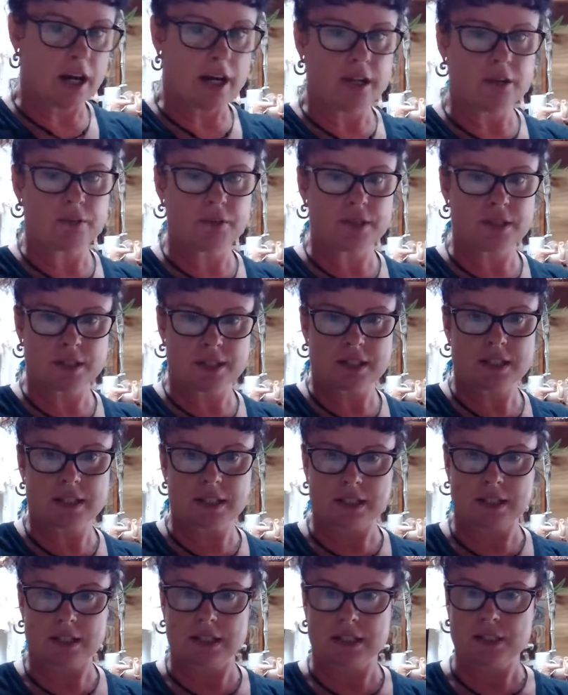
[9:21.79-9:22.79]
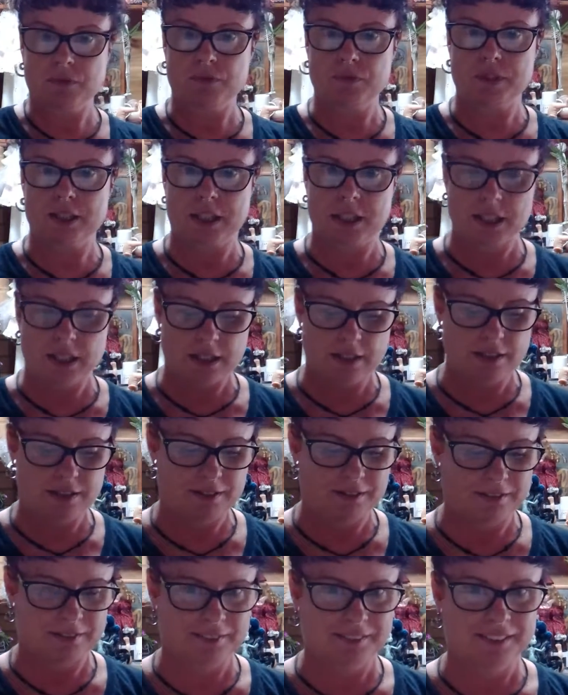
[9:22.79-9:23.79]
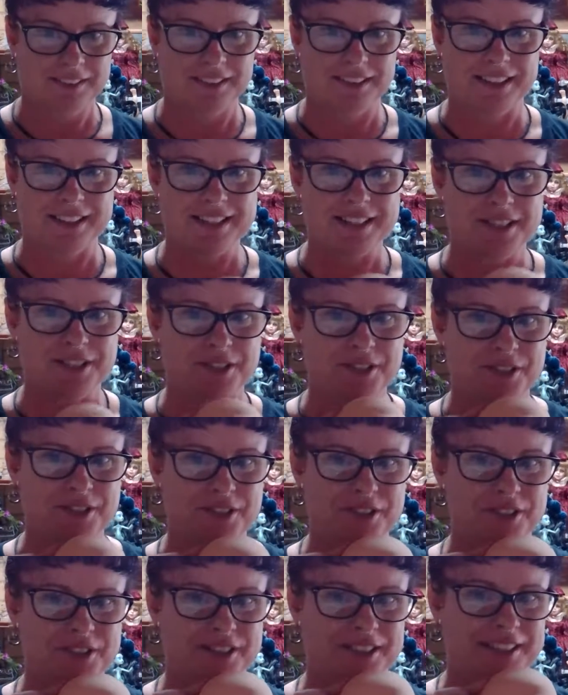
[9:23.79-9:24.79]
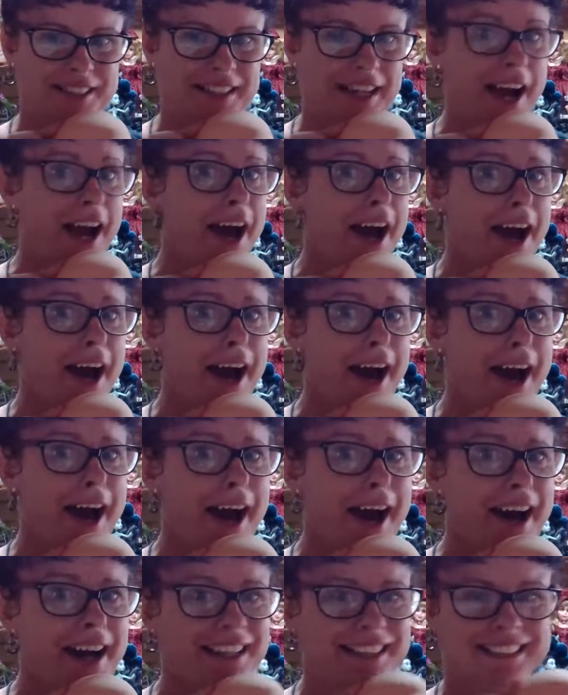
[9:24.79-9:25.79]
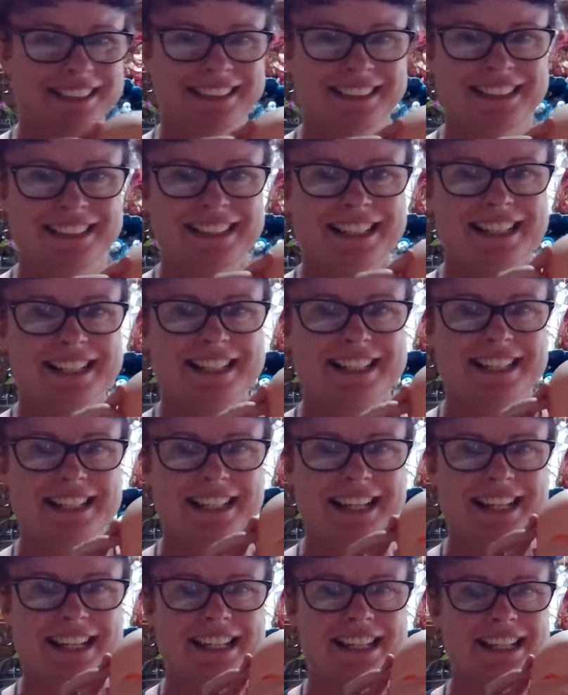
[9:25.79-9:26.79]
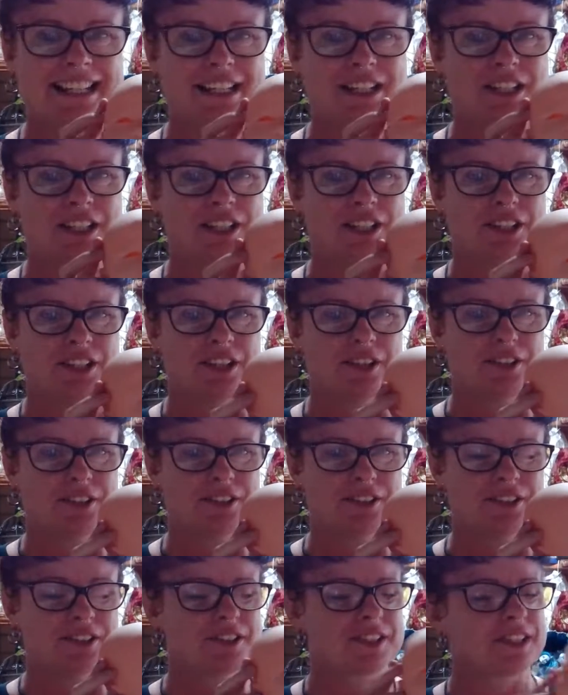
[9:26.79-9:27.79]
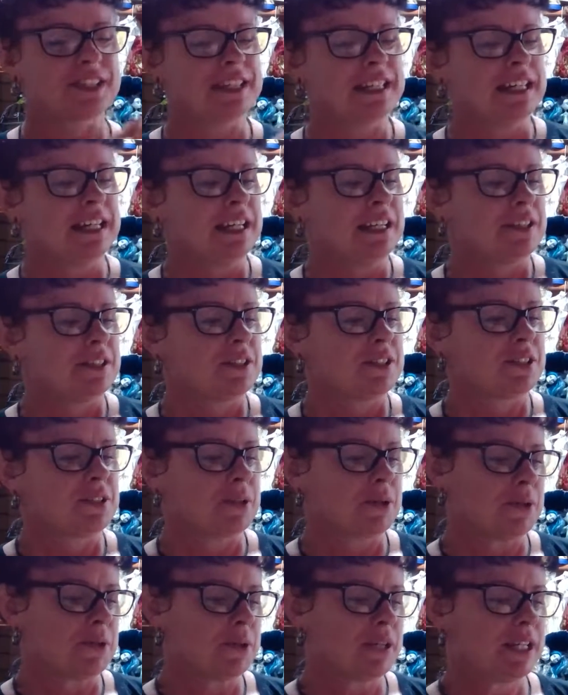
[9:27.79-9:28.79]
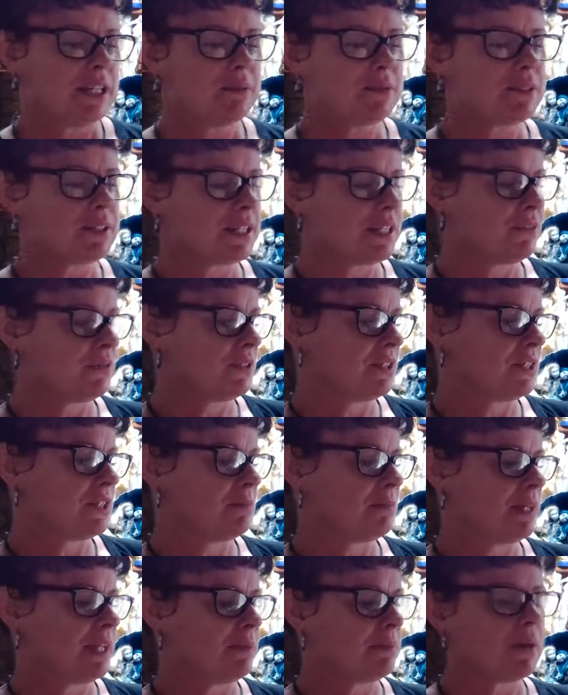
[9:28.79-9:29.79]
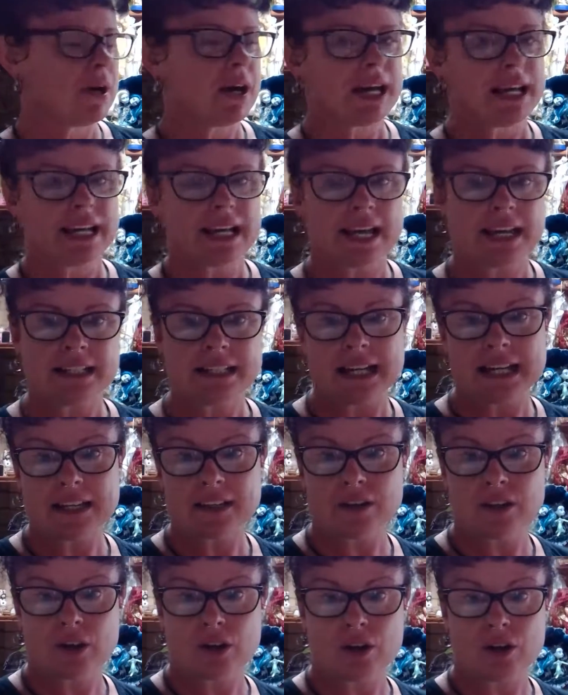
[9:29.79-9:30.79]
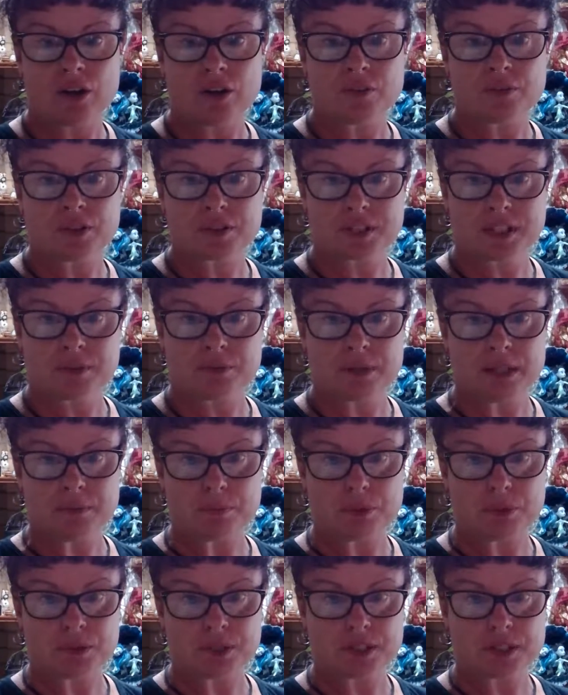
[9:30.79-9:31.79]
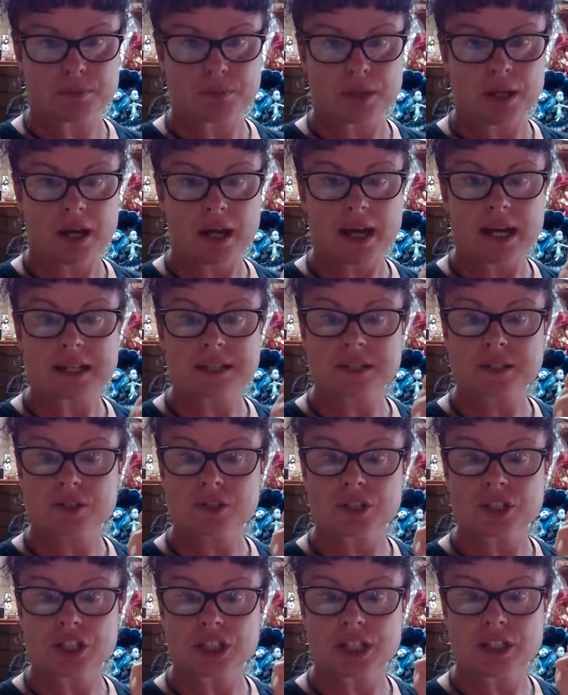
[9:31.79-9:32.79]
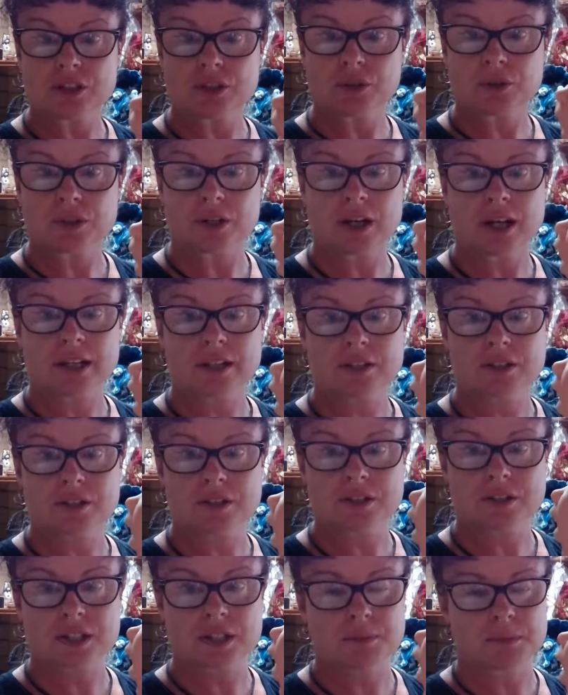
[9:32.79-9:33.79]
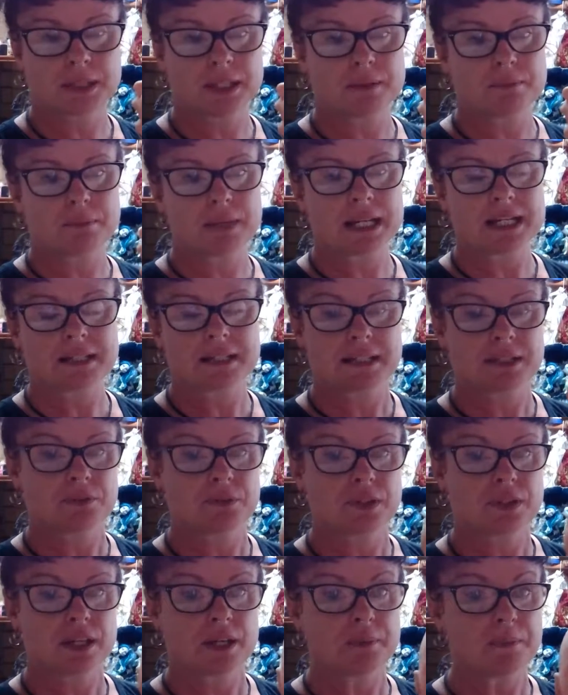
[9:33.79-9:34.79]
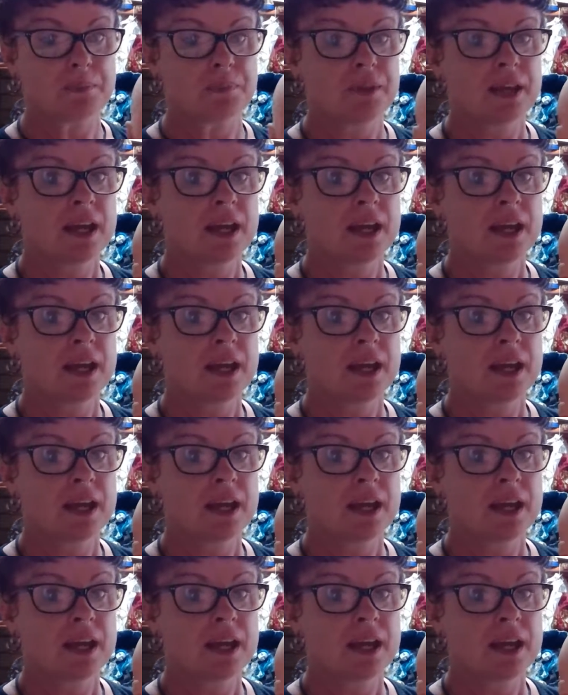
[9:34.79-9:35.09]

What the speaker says: I was gifted this dude. Isn't he cute? So he was given to me by Annette of Aussie Reborn Supplies because she thought I could do something amazing with him.